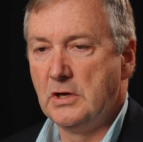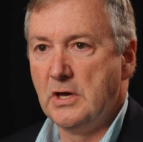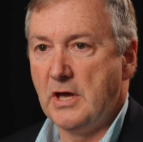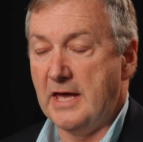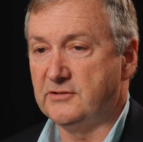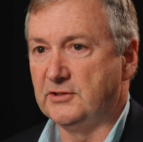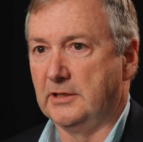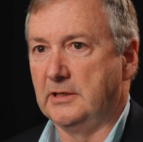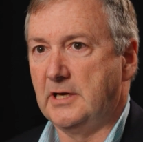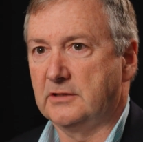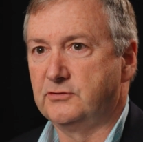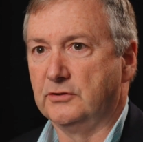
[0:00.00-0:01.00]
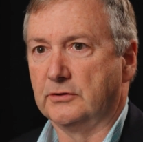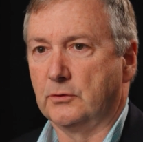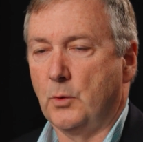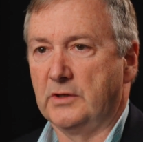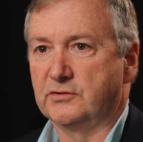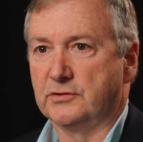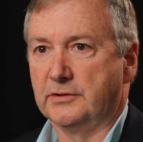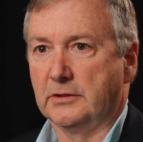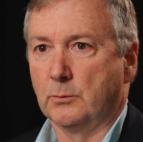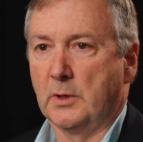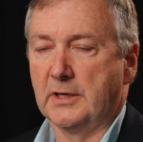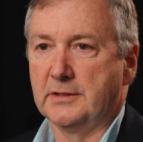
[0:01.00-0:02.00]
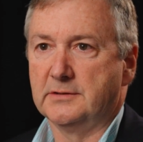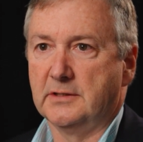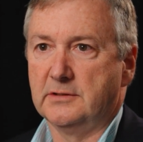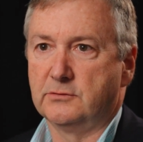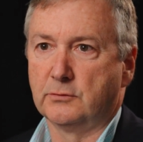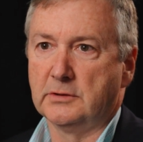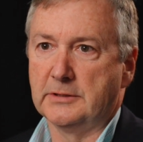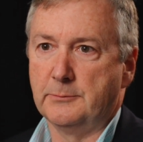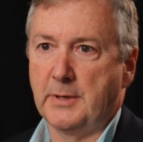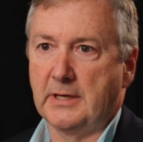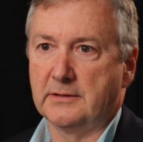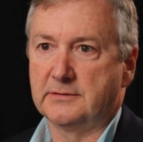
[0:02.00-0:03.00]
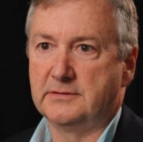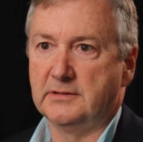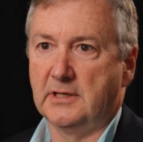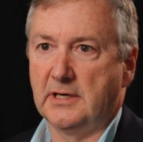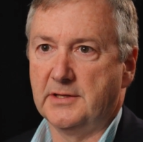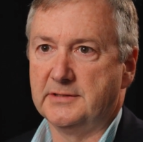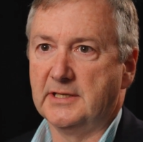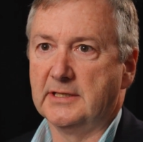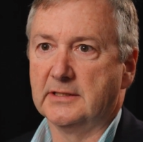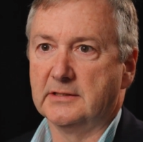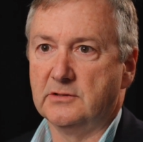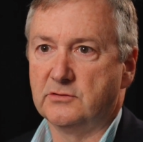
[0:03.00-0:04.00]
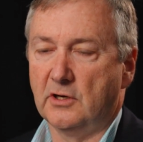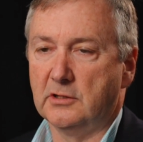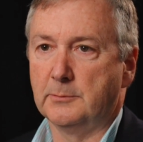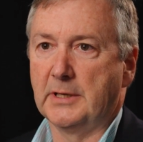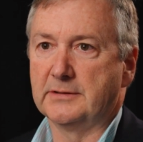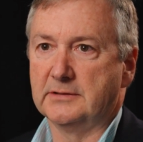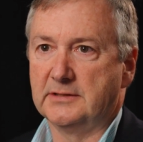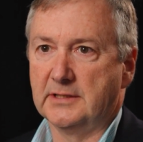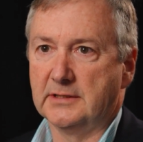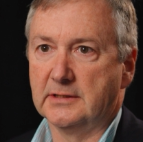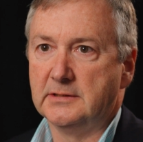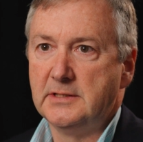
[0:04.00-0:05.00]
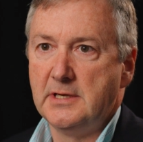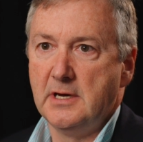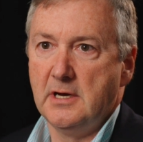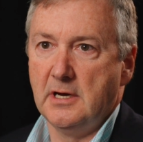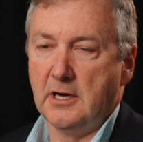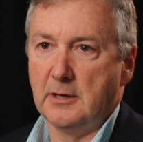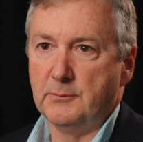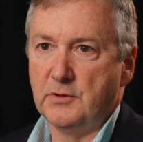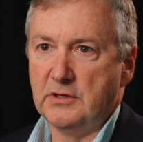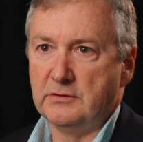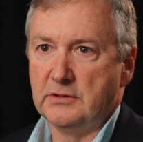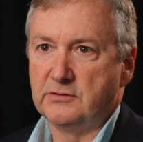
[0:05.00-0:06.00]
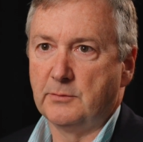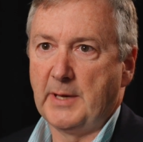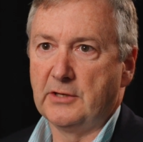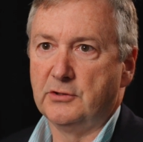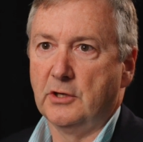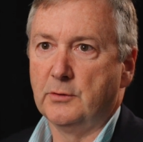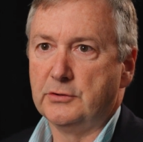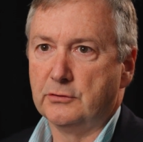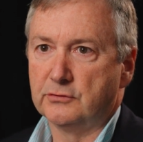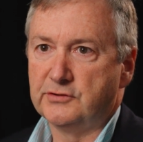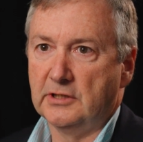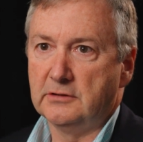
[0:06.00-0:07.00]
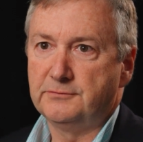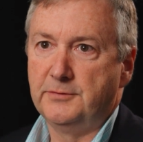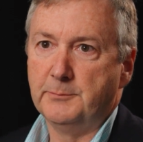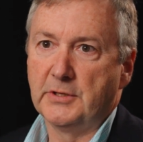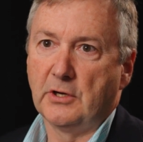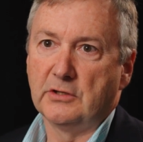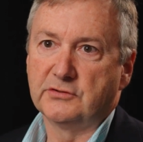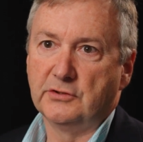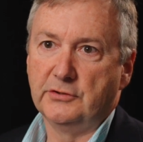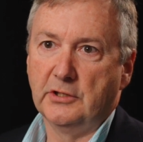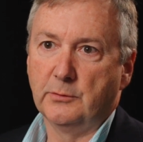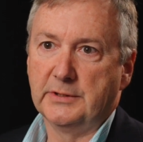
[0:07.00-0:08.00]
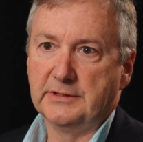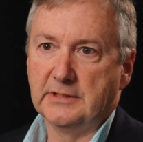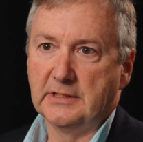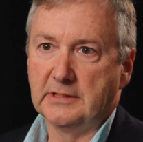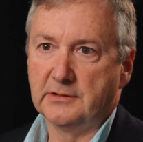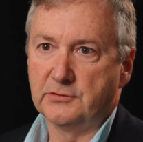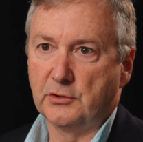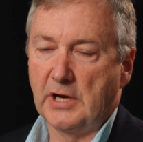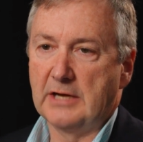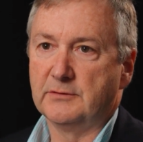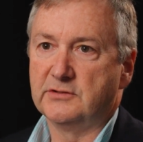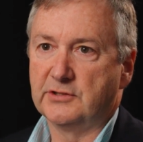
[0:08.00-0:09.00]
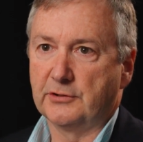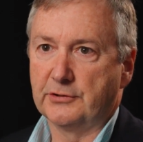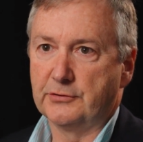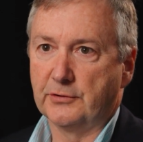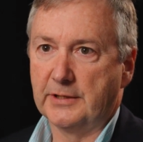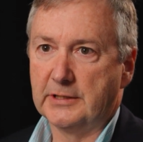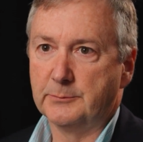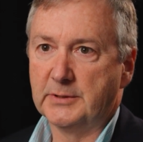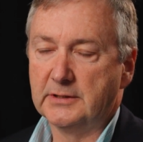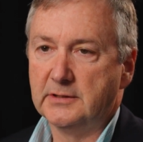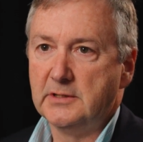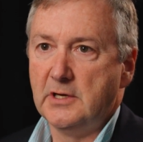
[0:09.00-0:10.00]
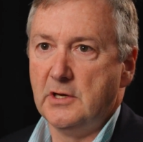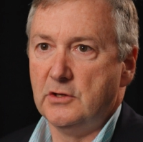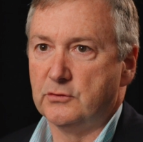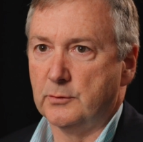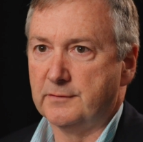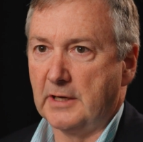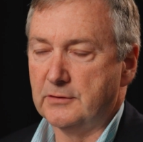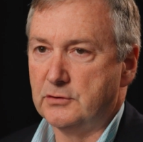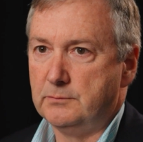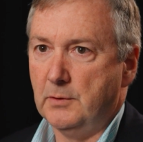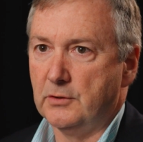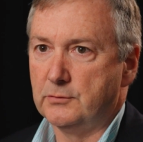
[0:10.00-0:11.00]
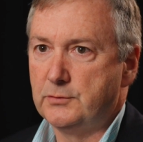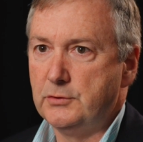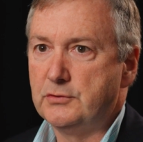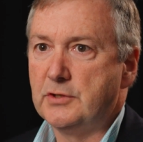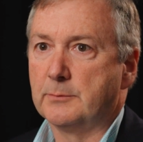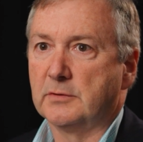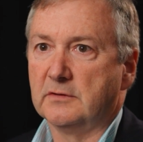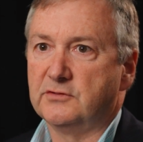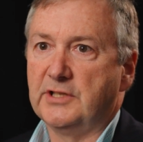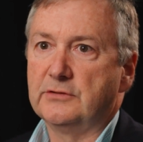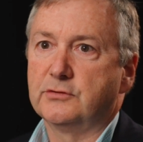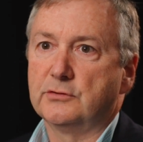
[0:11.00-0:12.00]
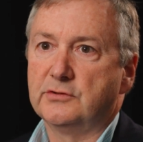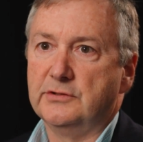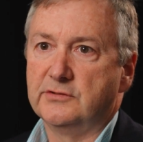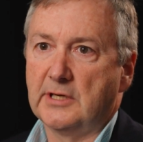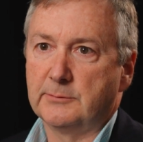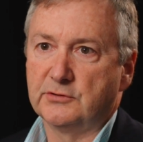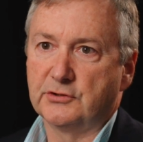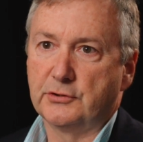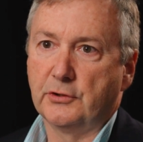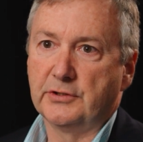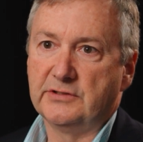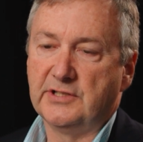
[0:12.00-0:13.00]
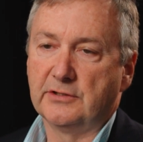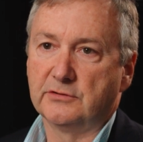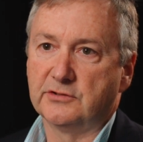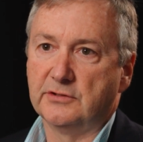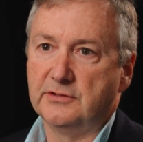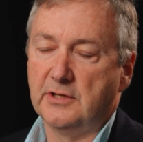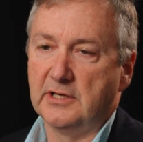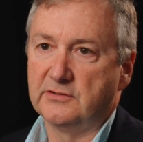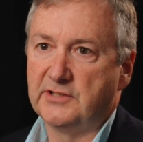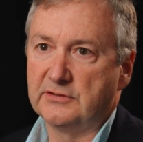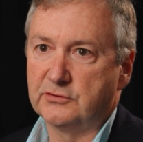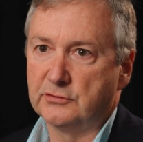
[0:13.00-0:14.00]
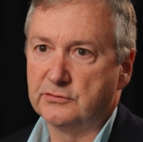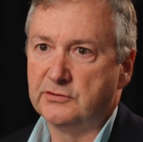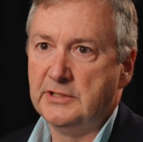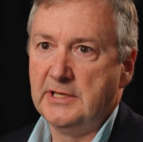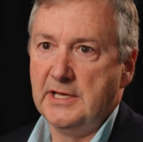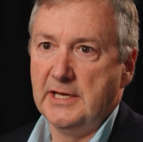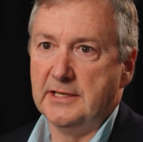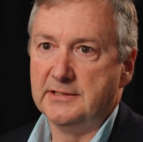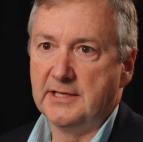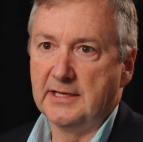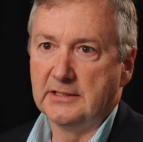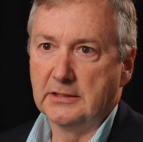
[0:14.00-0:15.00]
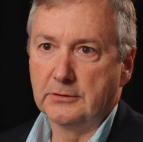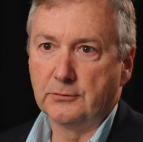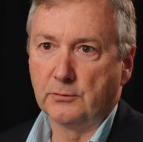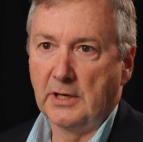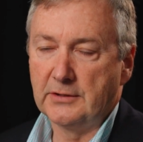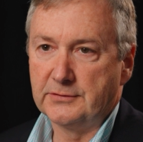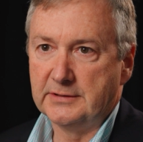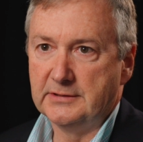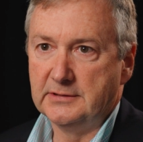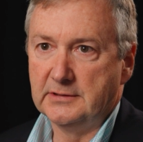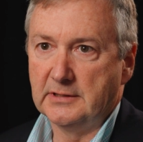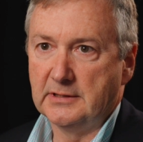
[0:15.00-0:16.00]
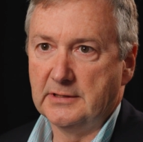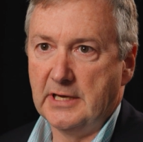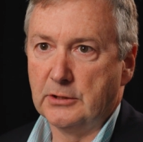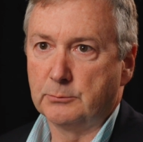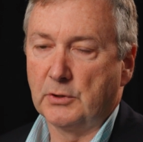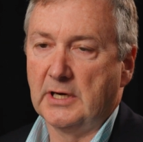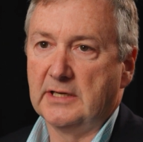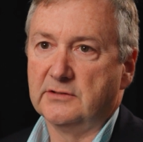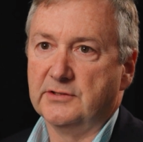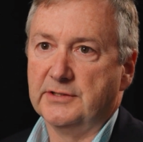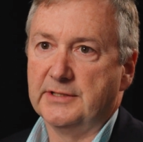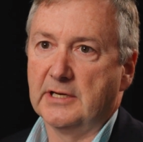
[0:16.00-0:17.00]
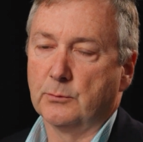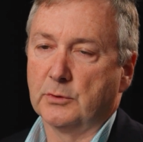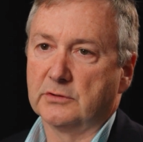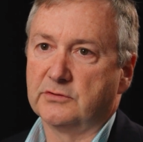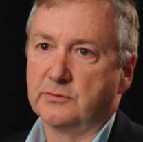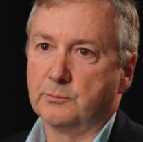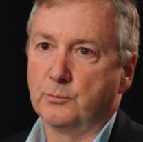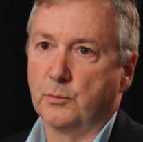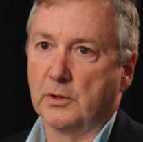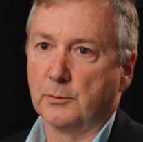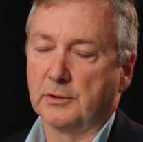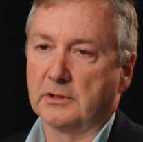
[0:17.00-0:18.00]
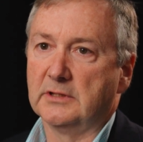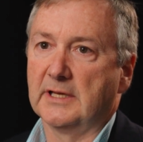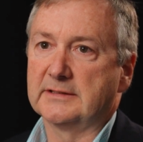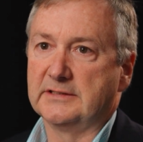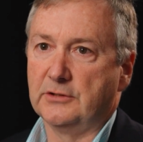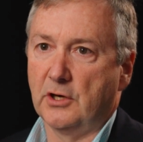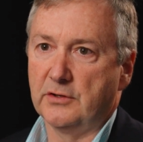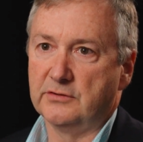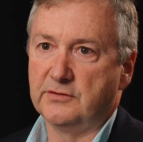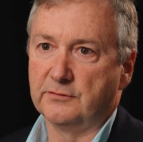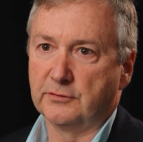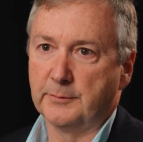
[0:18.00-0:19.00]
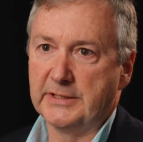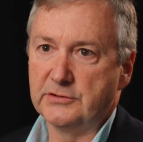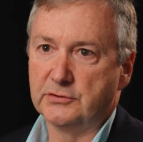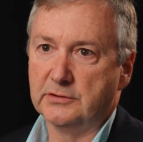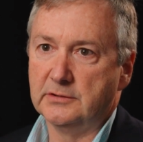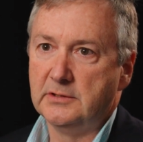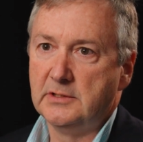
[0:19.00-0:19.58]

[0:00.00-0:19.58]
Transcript: That's an excellent question there, Wyatt. It's really about the data. It's all about the data. And it's about knowing yourself, and but also knowing your adversary and your enemy. So we've got a huge number of sensors and cybersecurity centers, sensors and data throughout the enterprise and the networks where we're collecting all this information.